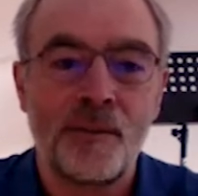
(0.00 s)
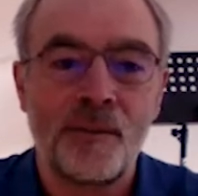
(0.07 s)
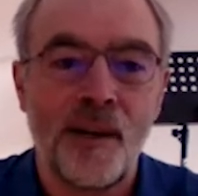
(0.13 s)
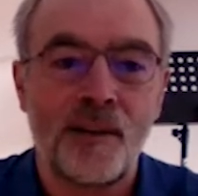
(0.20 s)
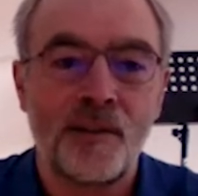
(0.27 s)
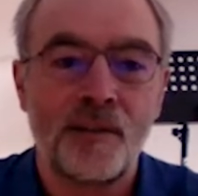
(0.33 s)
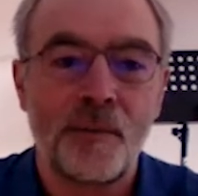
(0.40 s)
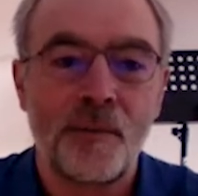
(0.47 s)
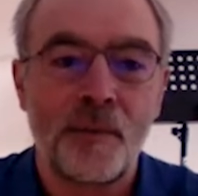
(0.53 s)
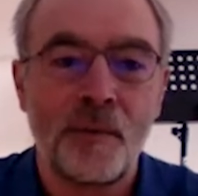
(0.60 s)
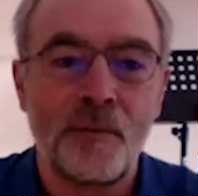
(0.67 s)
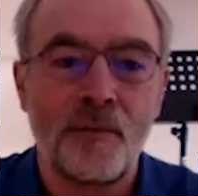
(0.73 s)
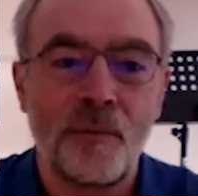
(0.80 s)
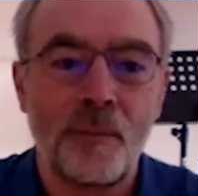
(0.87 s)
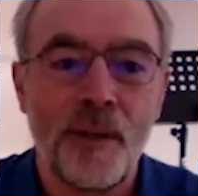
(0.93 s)
disaster risk
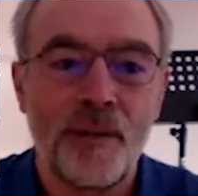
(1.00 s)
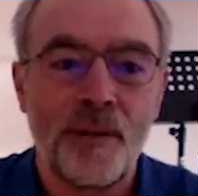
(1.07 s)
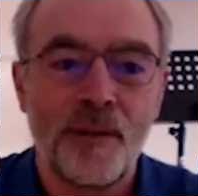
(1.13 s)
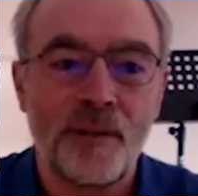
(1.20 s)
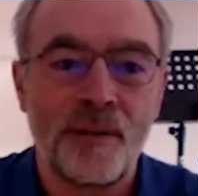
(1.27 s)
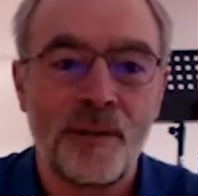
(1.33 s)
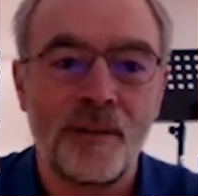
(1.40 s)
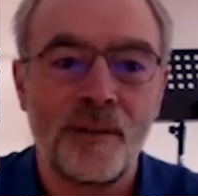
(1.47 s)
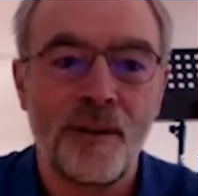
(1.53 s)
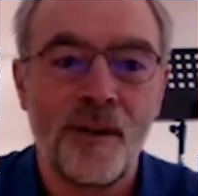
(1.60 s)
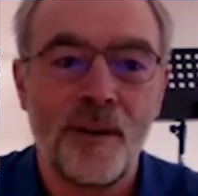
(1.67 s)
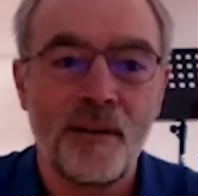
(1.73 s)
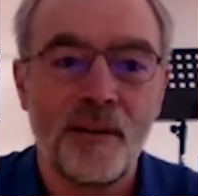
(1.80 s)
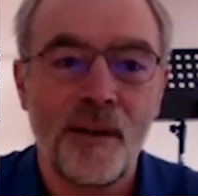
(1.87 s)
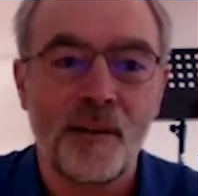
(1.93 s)
information in the
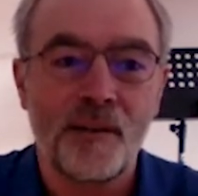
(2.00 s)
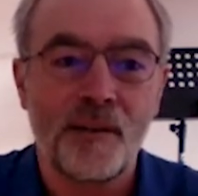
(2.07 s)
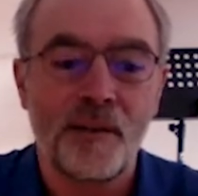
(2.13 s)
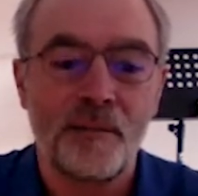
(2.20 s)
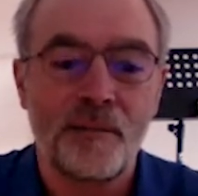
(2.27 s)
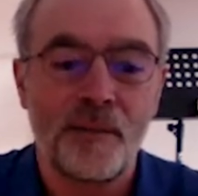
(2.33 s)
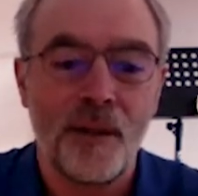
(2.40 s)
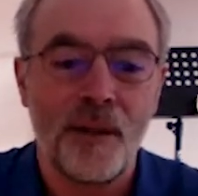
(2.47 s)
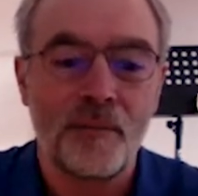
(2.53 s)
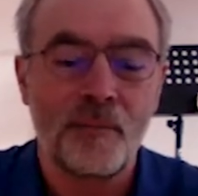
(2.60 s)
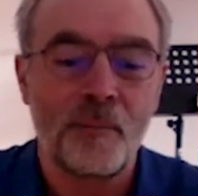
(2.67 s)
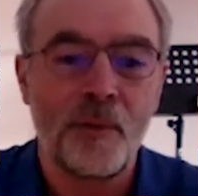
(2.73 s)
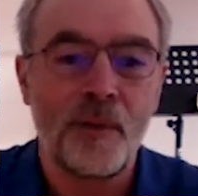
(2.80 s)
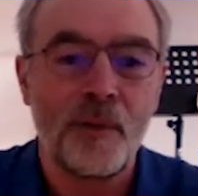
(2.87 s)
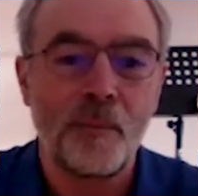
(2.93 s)
context of
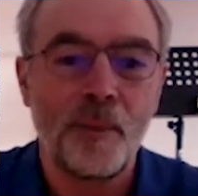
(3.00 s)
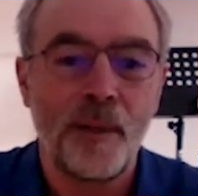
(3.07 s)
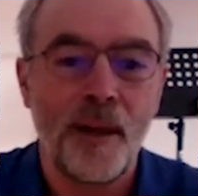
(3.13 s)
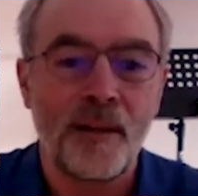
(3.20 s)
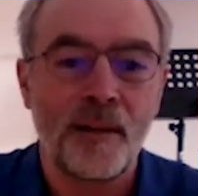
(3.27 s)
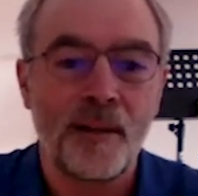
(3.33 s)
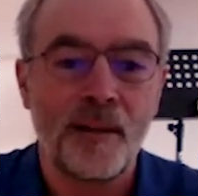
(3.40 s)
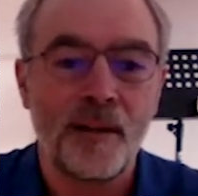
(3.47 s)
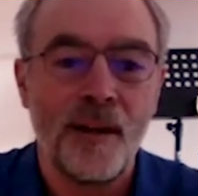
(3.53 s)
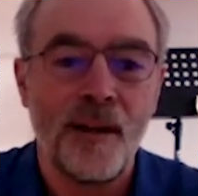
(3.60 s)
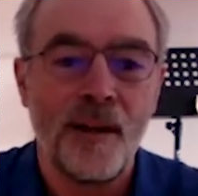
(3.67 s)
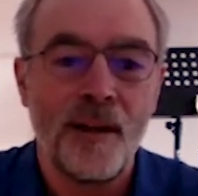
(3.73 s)
community planning,